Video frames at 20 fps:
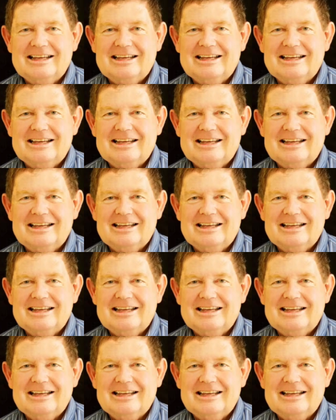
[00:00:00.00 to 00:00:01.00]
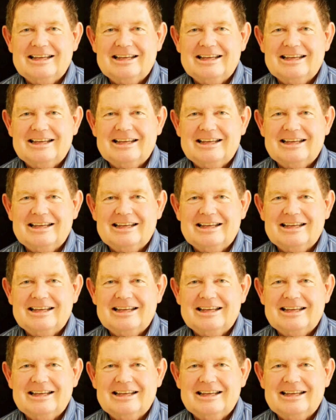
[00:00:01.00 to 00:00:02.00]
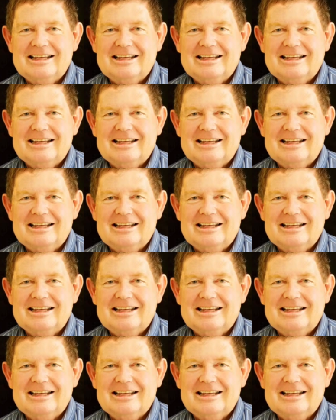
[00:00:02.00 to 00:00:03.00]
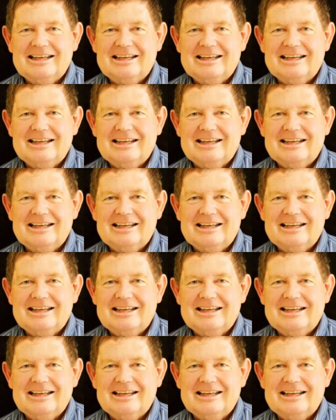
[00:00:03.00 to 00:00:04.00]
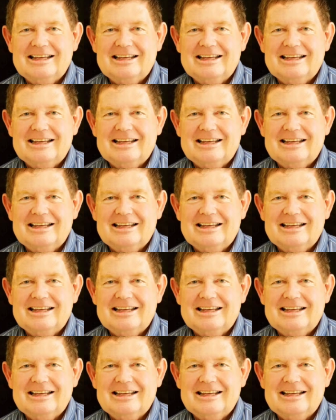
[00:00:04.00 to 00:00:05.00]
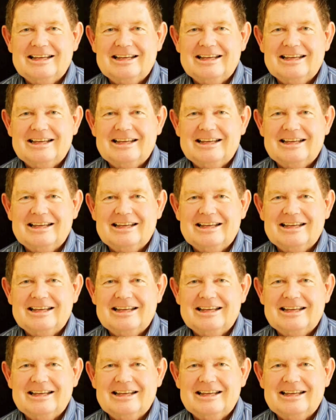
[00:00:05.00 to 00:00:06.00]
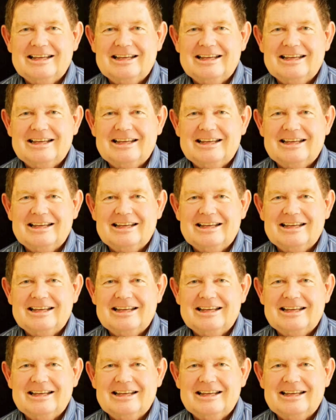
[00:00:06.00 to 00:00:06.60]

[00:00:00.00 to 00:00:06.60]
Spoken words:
The face doesn't move, so there is nothing to read.